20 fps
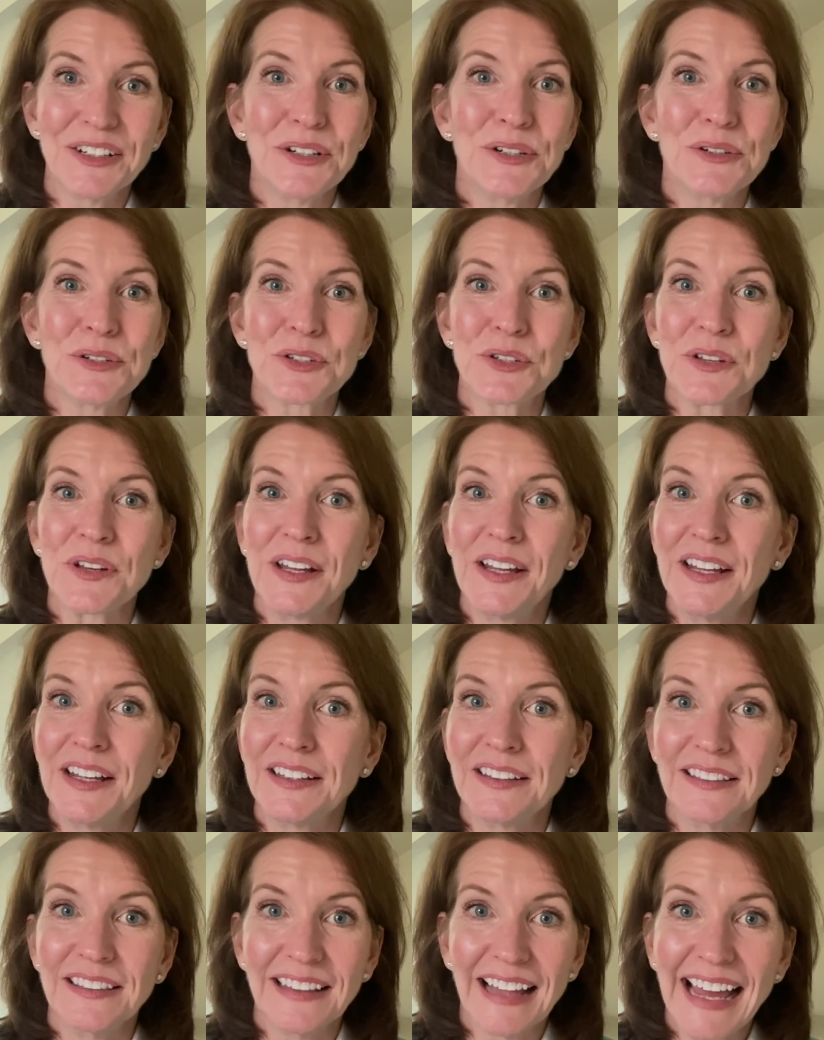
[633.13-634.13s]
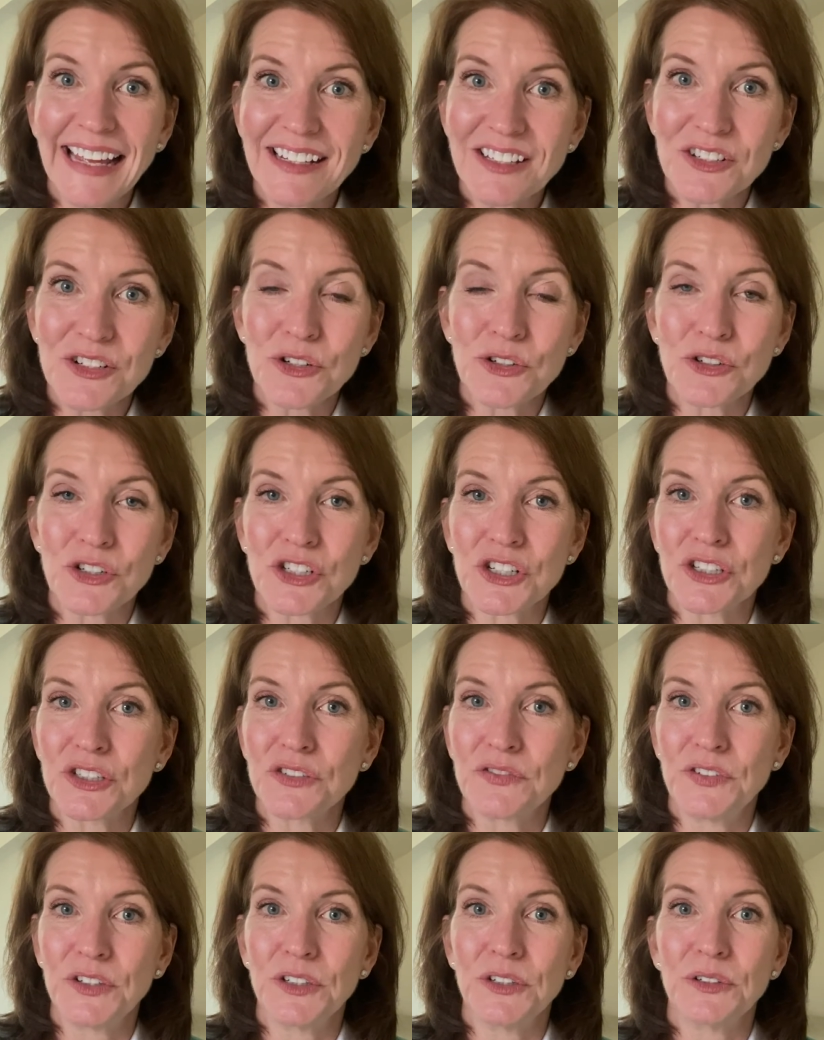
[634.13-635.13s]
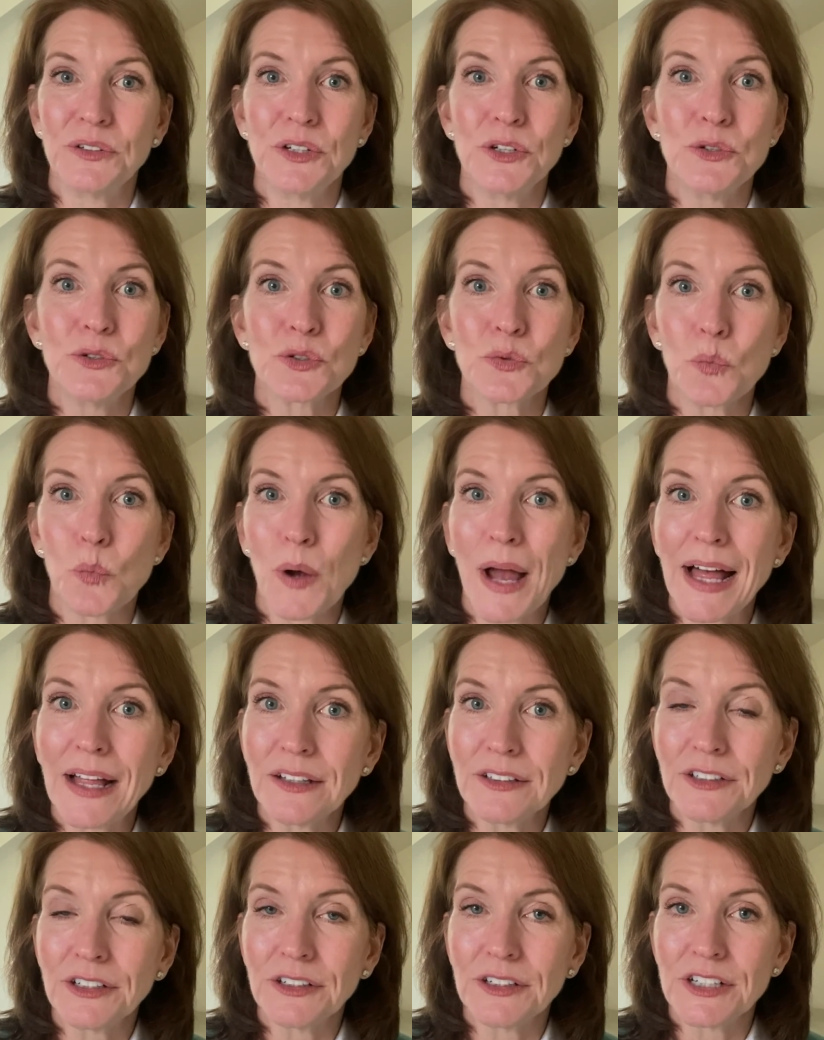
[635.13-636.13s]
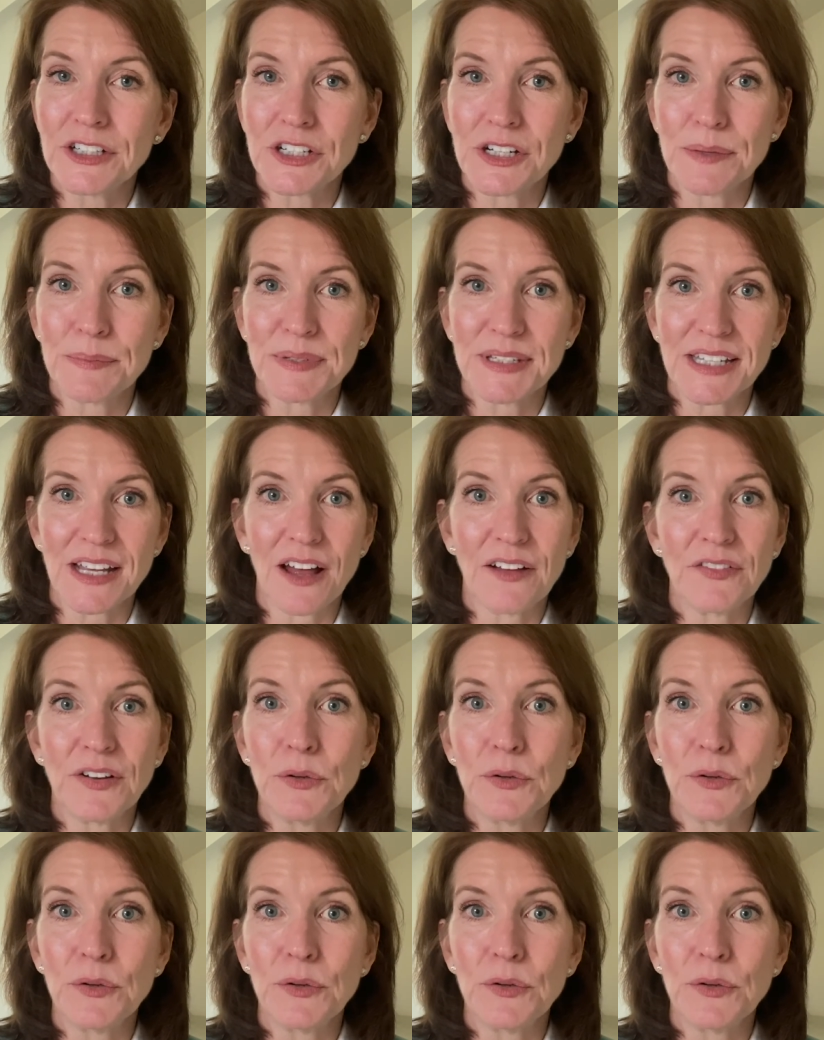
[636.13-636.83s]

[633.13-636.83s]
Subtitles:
who's likes nutritious food, who's well nourished himself,